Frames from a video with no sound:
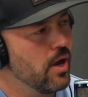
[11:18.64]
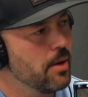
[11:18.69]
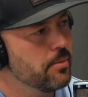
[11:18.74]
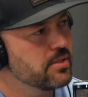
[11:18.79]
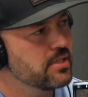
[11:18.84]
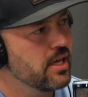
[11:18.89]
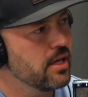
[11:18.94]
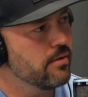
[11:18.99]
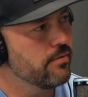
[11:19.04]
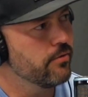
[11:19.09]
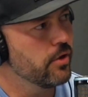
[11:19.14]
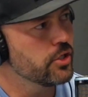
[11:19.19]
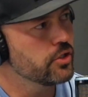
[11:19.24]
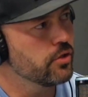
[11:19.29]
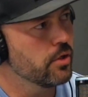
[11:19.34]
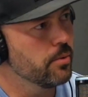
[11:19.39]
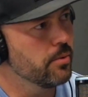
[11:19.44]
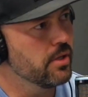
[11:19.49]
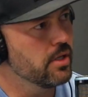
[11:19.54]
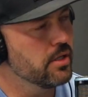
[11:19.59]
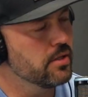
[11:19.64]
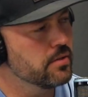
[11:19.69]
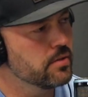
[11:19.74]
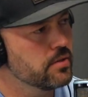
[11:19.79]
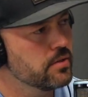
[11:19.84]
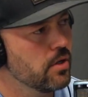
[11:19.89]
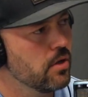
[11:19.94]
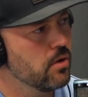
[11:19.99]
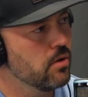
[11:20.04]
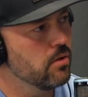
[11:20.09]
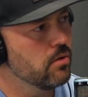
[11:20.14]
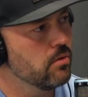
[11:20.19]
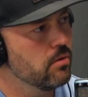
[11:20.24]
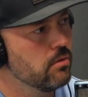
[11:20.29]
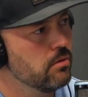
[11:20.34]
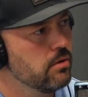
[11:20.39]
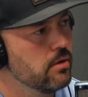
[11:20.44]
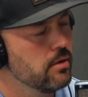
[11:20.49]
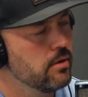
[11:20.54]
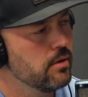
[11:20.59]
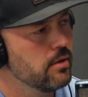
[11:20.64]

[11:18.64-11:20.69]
was kind of frustrated with it, and so